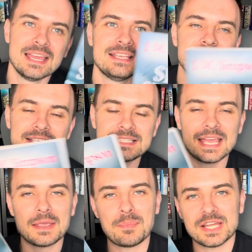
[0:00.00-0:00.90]
Sea
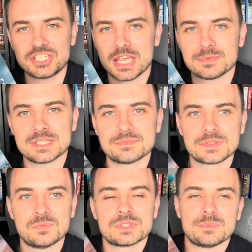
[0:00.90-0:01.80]
State by James
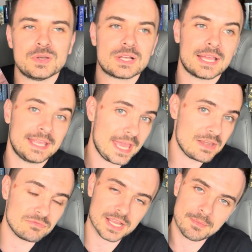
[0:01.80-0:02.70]
Simpson was a book,
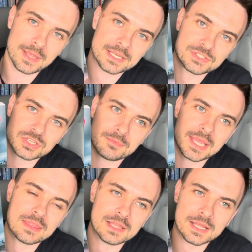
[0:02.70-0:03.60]
again, recommended to
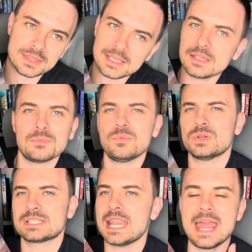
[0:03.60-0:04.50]
me, that I think
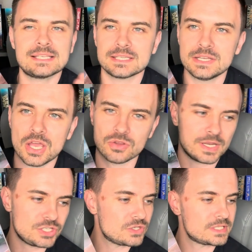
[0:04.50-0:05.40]
was lesser known.
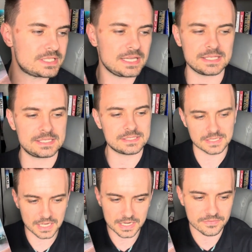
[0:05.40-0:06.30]
As you can see, this isn't
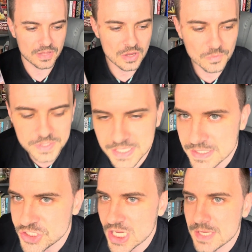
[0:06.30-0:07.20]
kind of within the
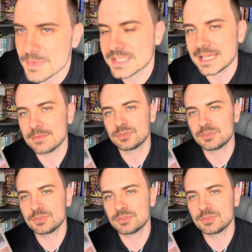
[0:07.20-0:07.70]
same